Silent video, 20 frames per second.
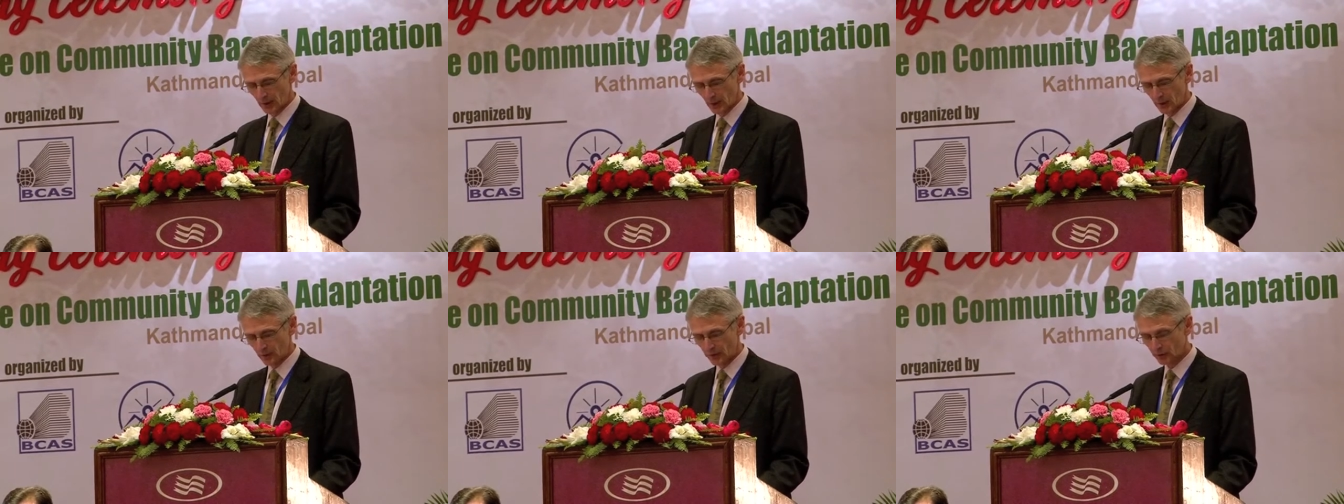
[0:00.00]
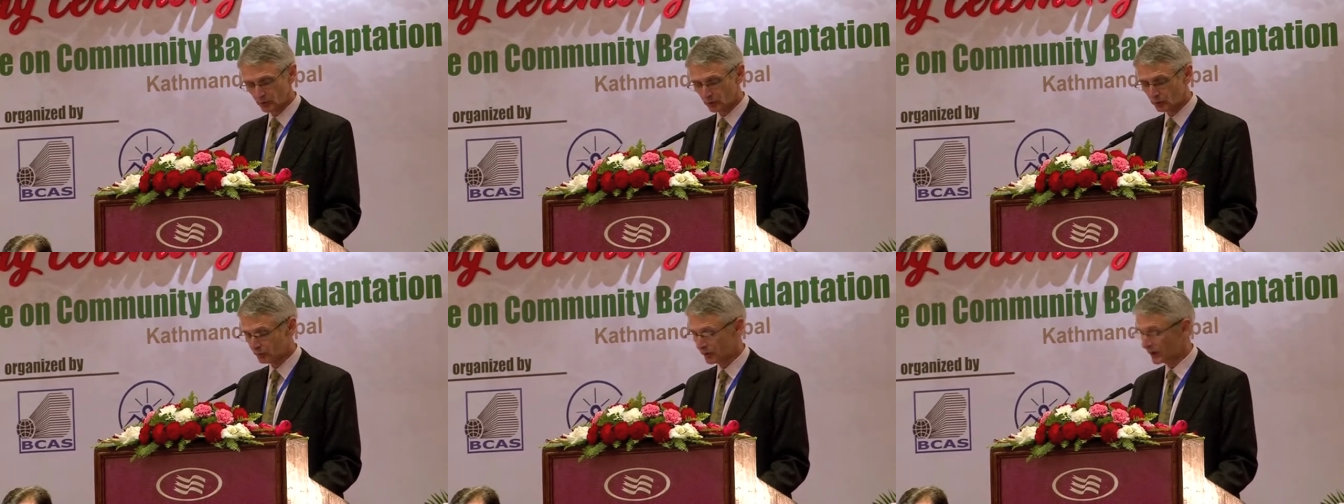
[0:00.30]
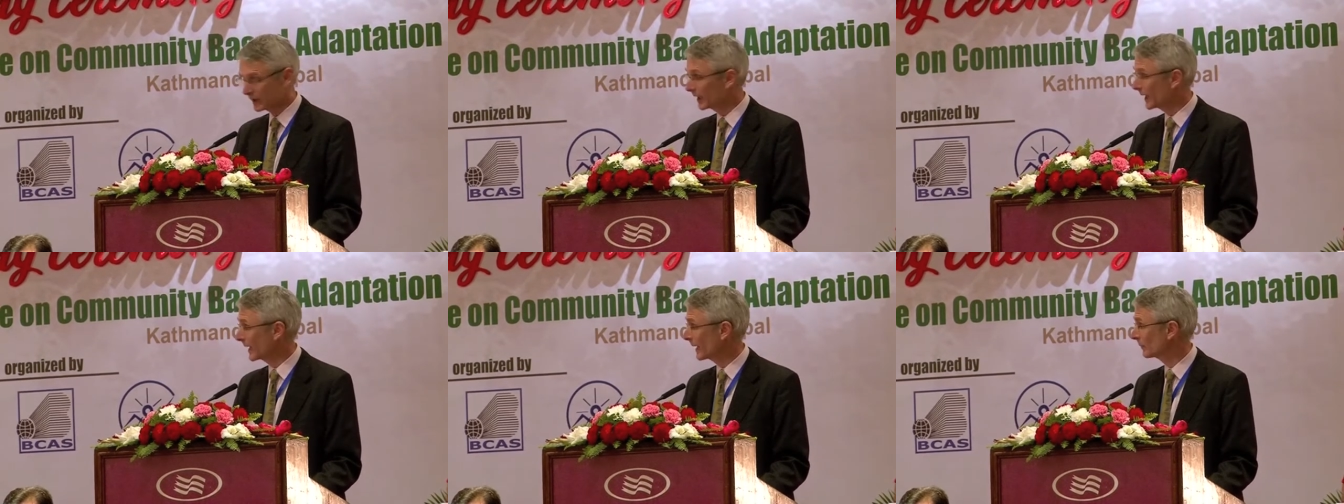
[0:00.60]
And this is
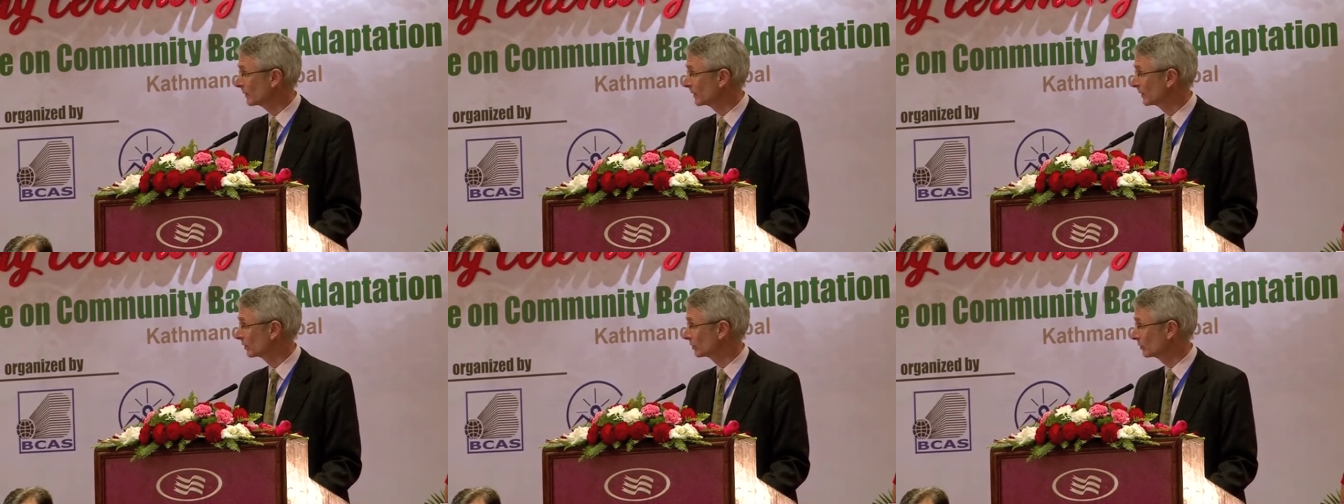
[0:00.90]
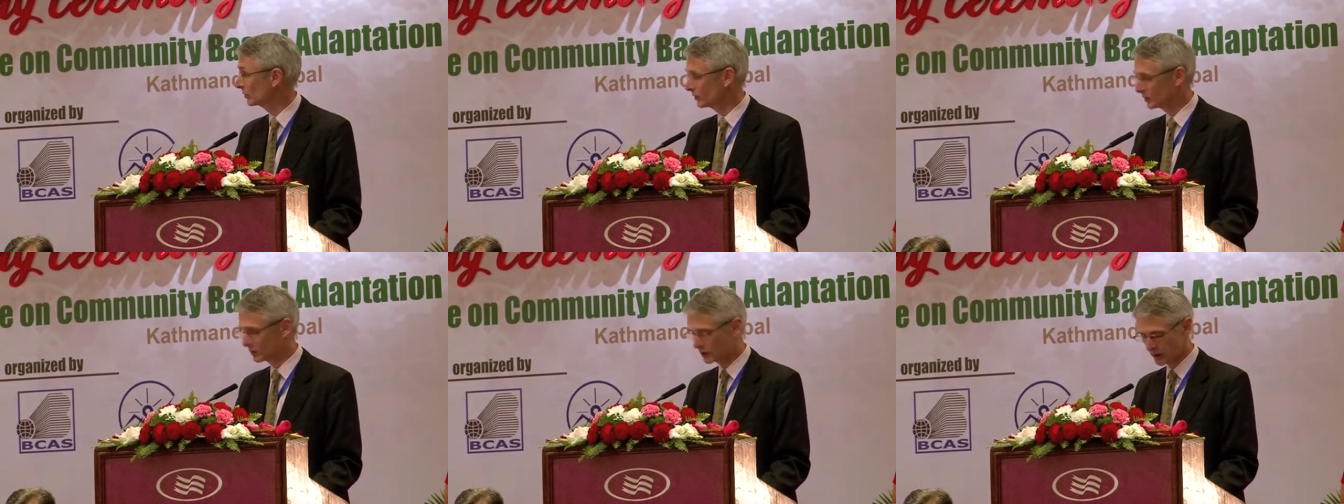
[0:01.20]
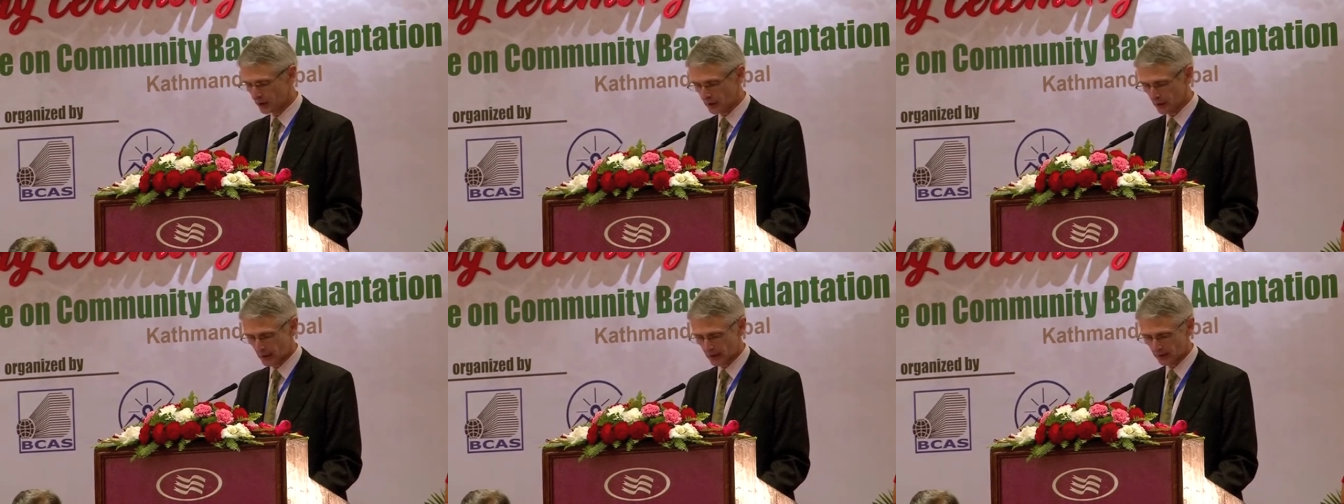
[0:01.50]
already happening through the
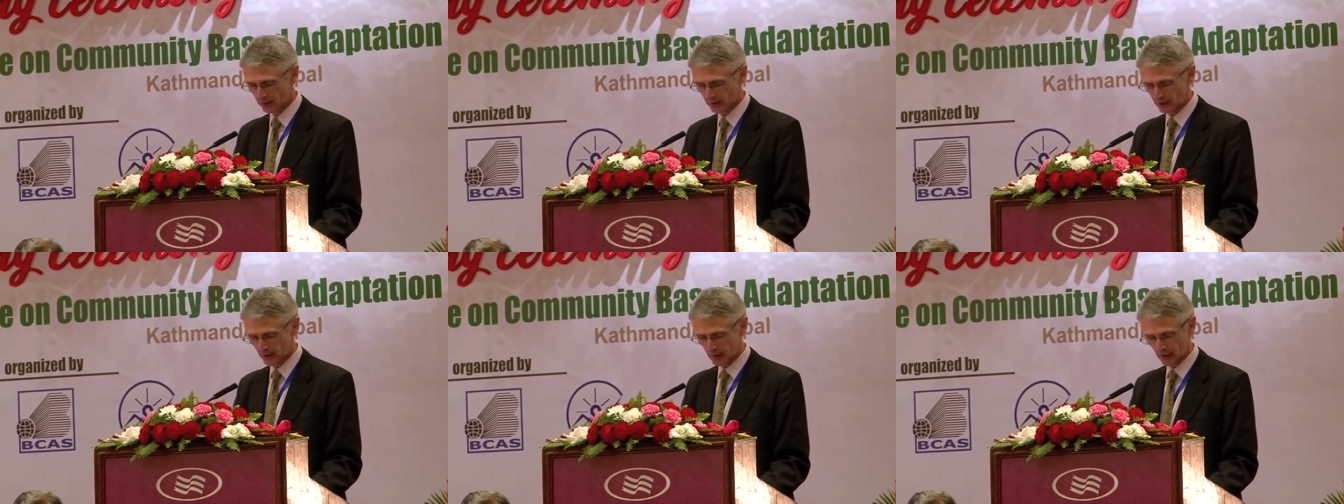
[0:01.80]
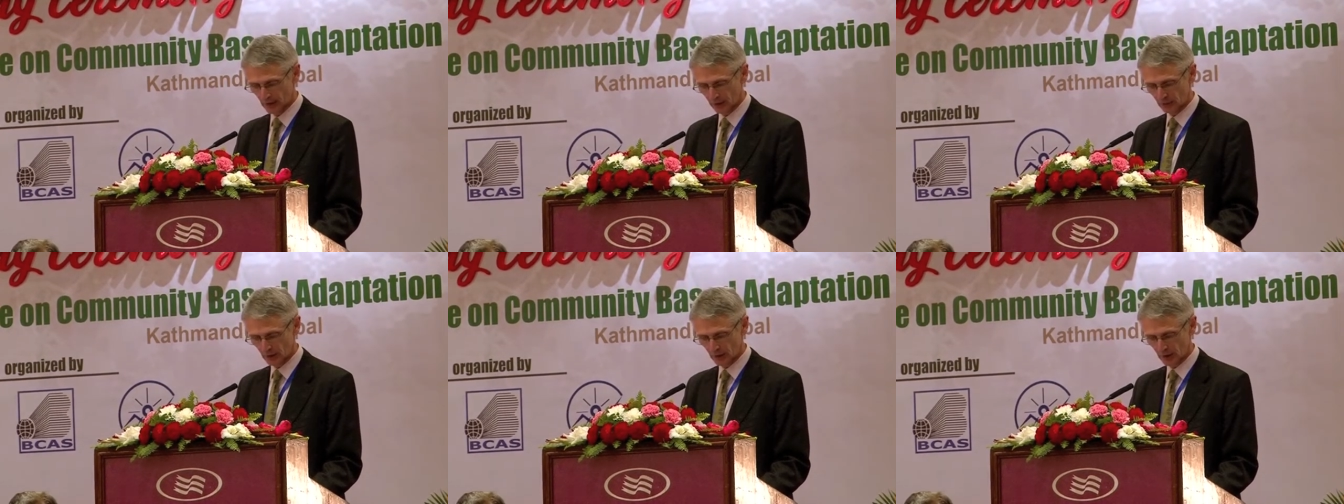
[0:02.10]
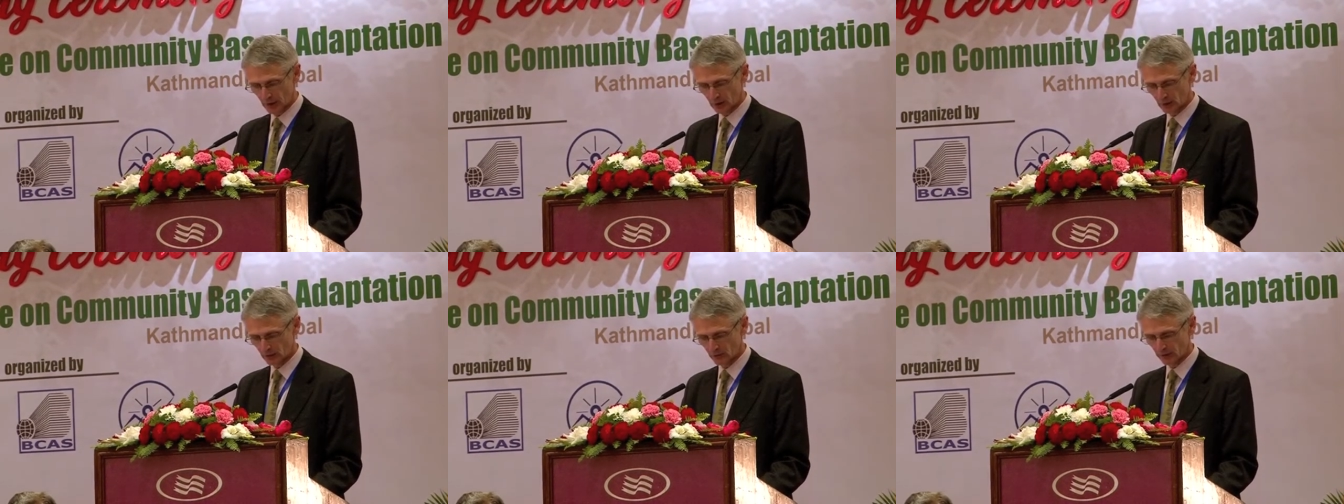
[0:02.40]
GEF and the
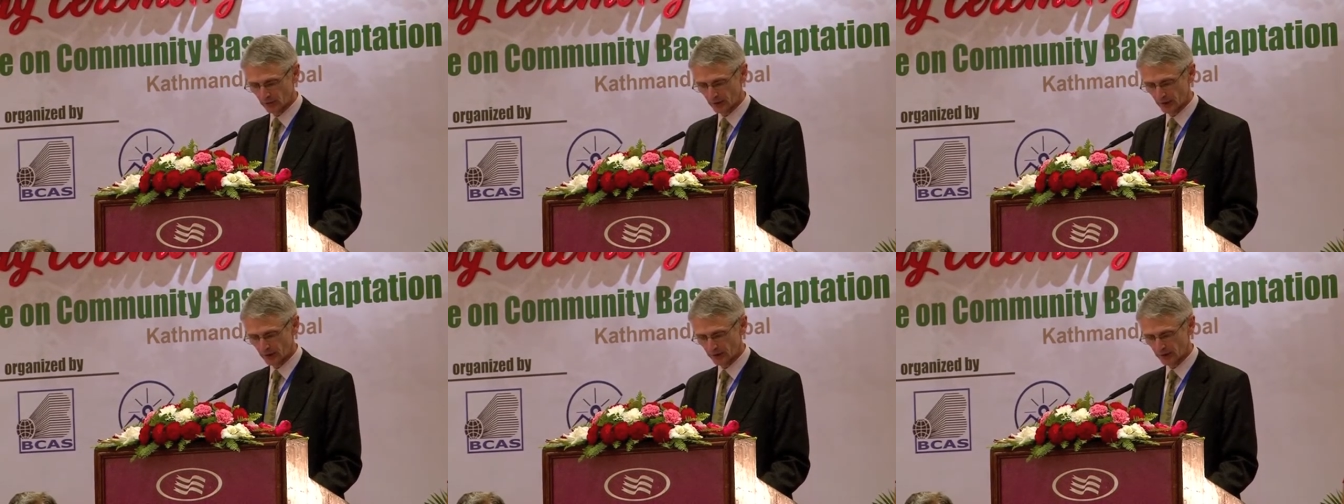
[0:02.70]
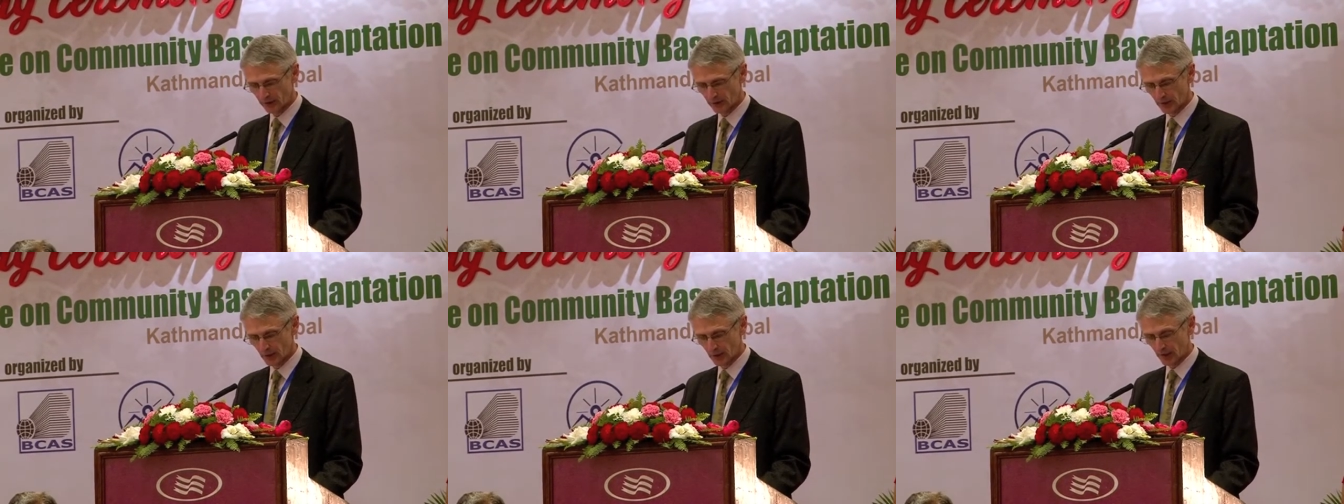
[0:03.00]
adaptation fund,